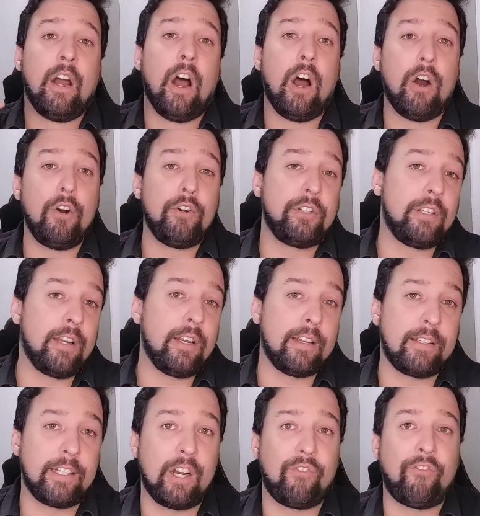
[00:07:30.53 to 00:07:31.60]
host it on
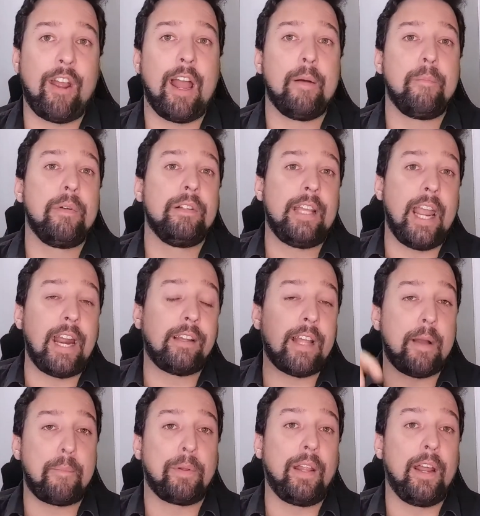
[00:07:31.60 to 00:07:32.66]
Sketchfab, take
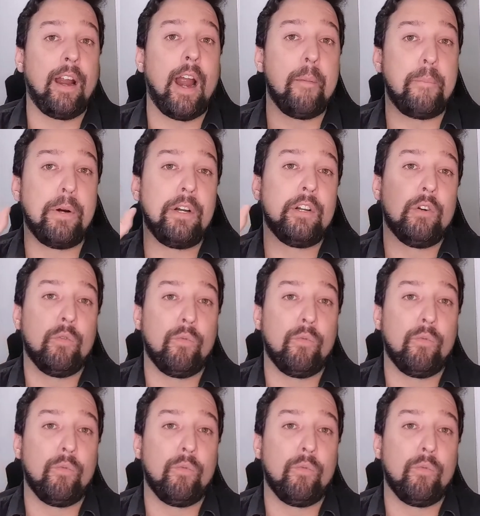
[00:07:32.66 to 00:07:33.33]
that player and put it